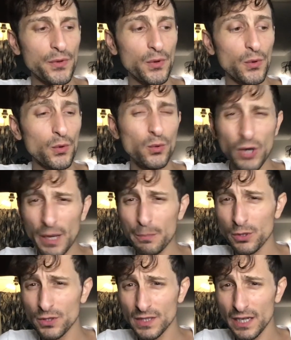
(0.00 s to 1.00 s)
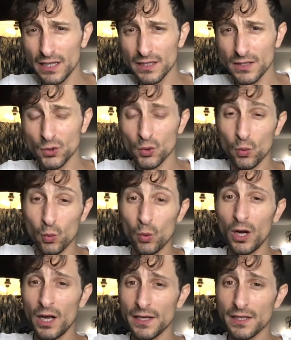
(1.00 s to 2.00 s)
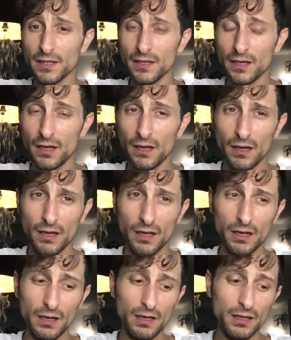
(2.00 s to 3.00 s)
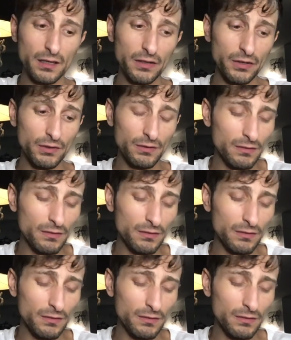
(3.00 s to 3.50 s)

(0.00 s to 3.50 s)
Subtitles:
represents what the